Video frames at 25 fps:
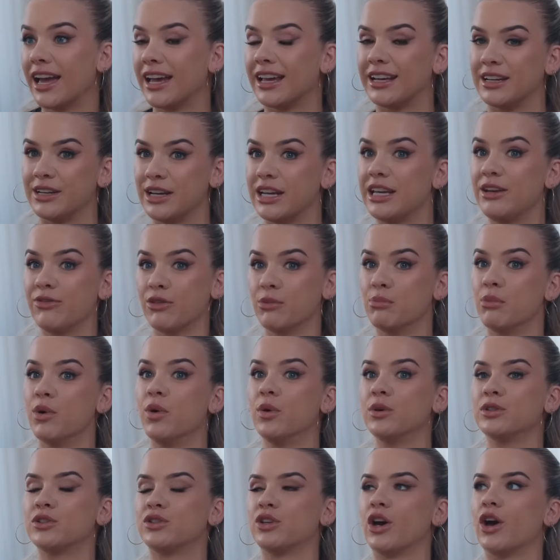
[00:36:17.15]
even
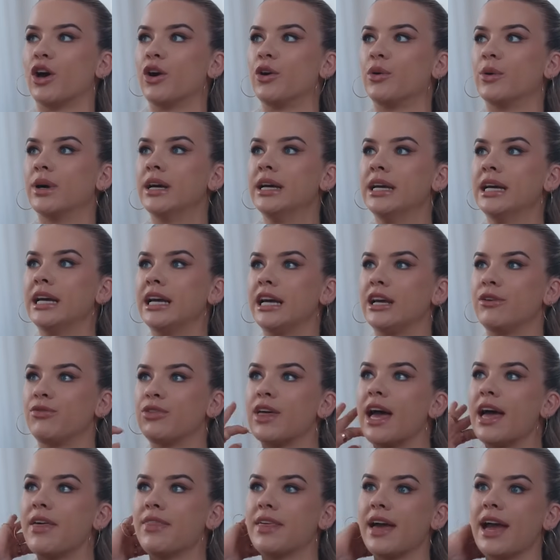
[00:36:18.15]
more so, if
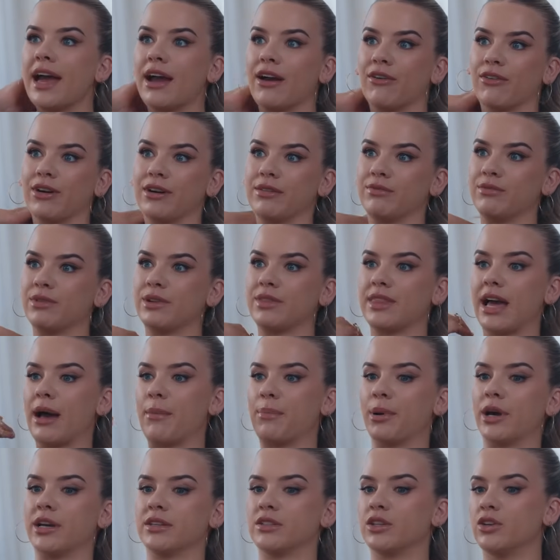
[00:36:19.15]
they're there and that
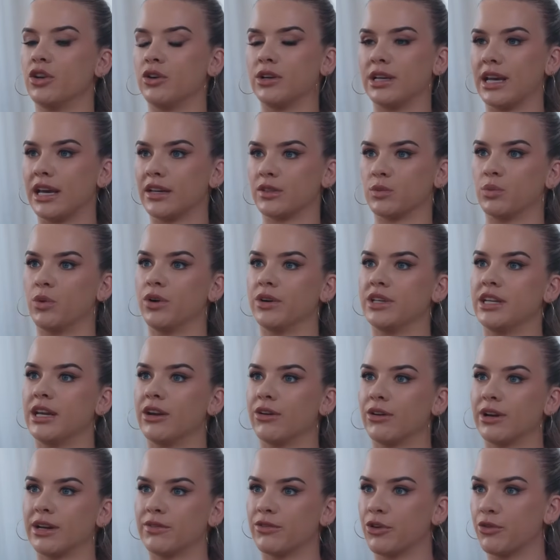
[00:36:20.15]
person only has 1
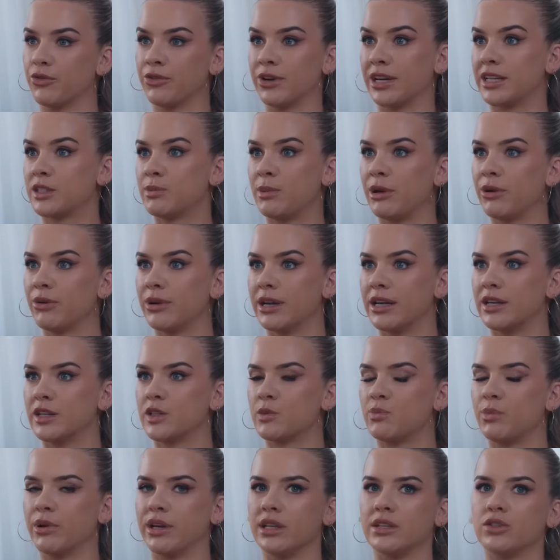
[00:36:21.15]
year of
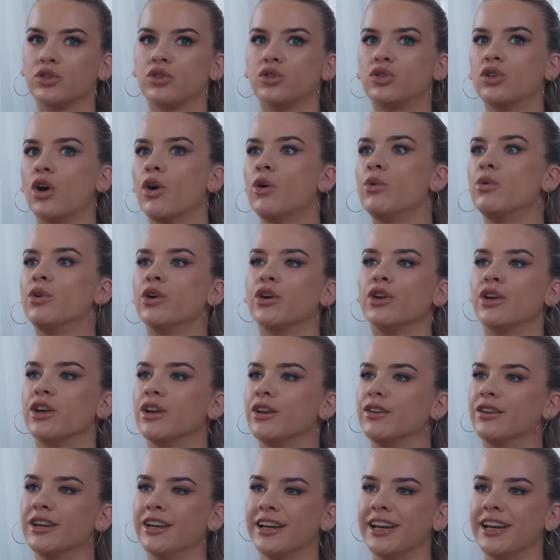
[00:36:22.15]
experience but is so good at